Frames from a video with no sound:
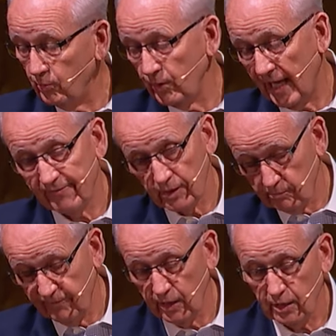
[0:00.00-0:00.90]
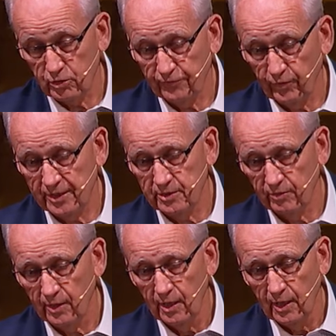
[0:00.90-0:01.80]
We have a, very close friends or
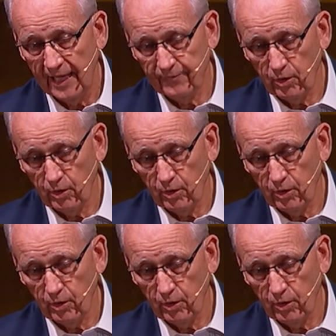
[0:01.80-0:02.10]
have a